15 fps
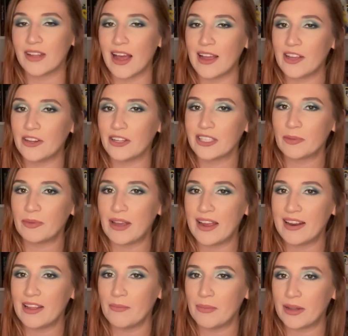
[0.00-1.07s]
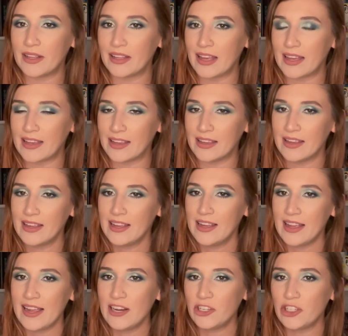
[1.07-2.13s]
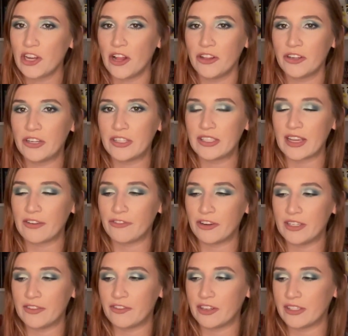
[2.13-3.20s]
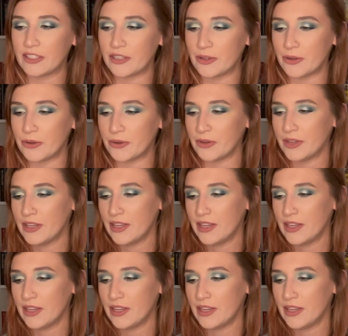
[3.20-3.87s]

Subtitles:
could explain it, but like each color is like for a different. So